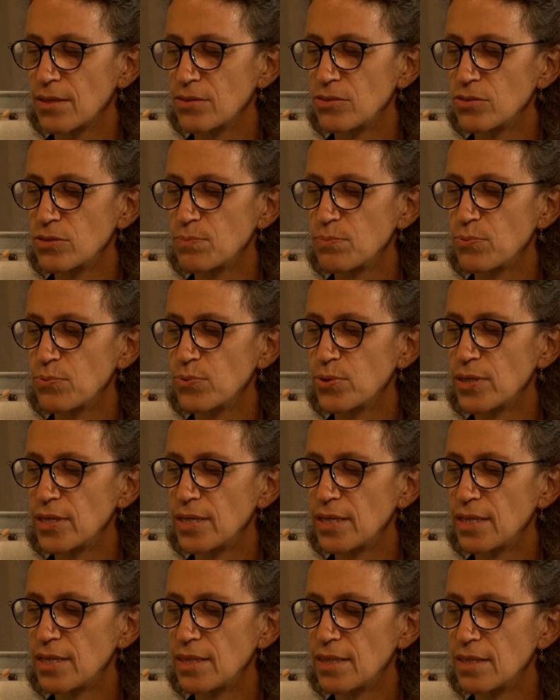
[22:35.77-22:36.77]
And just
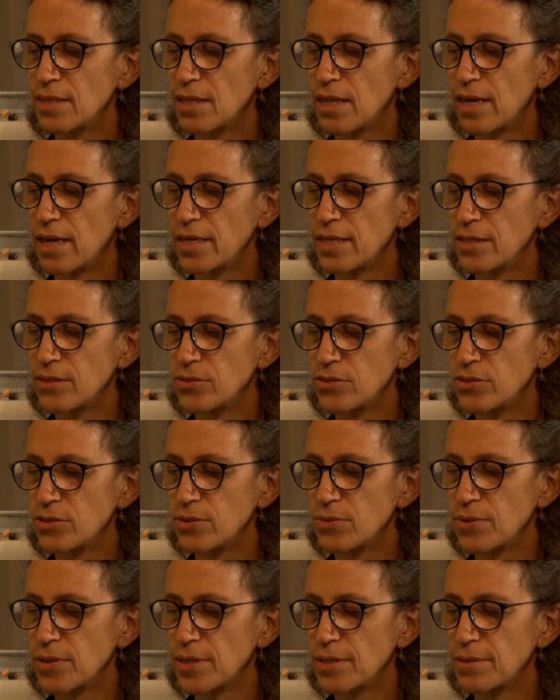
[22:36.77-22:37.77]
breathe the light
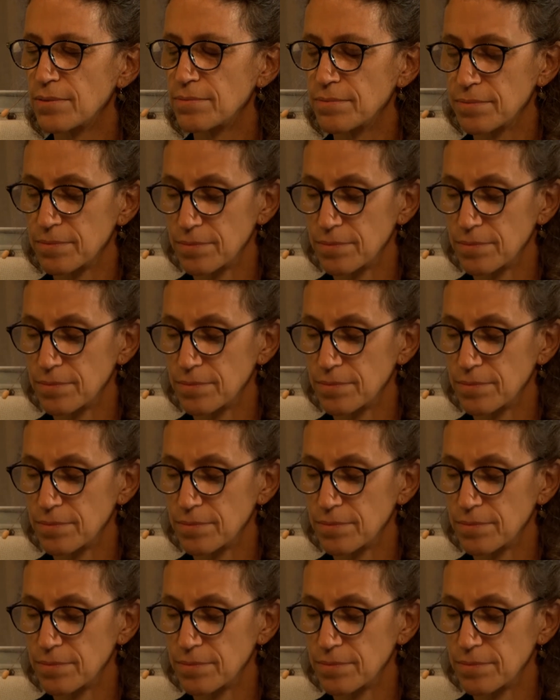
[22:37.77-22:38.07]
into it.